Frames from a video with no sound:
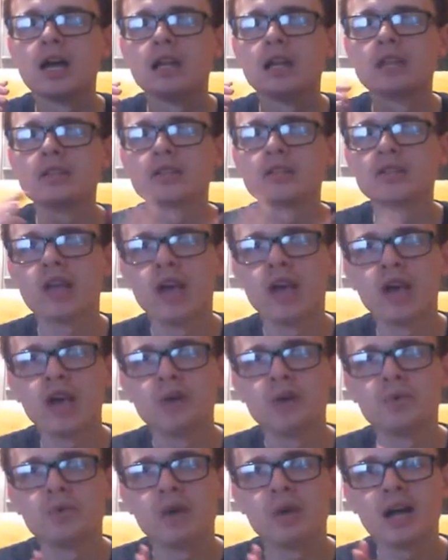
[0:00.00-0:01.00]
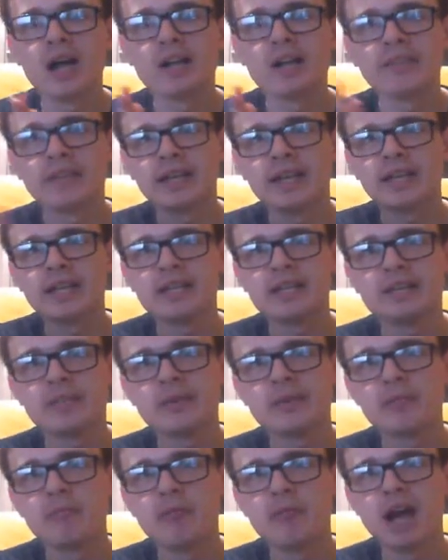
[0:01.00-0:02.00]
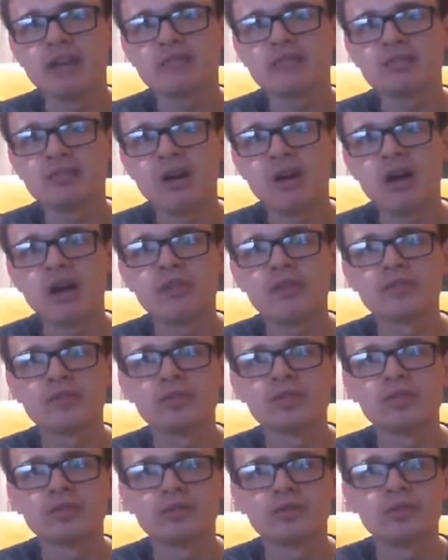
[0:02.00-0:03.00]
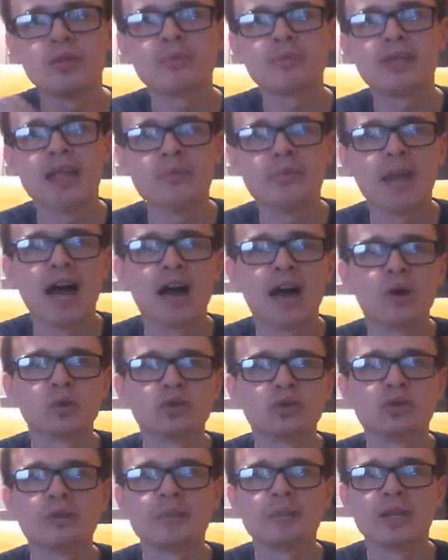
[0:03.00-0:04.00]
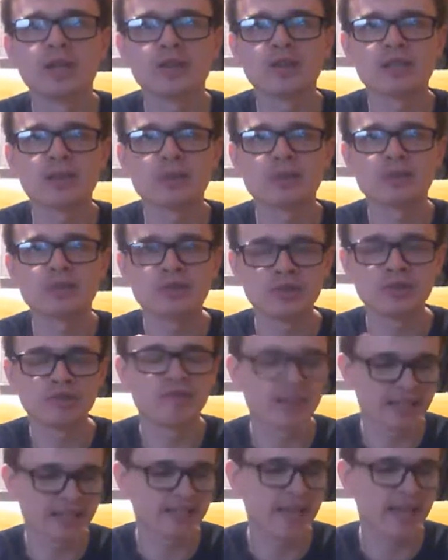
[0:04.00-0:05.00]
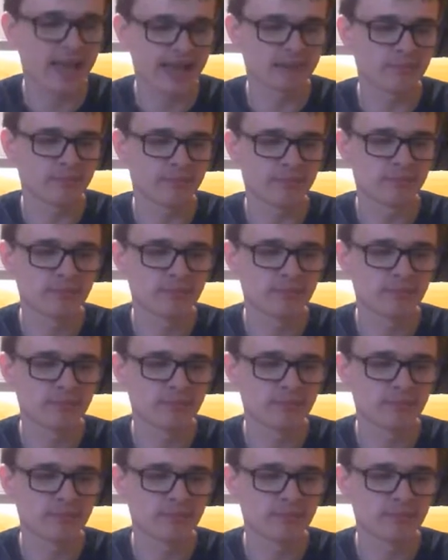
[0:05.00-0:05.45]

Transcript: So, what I think is Microsoft snubbed them out because they were too risque.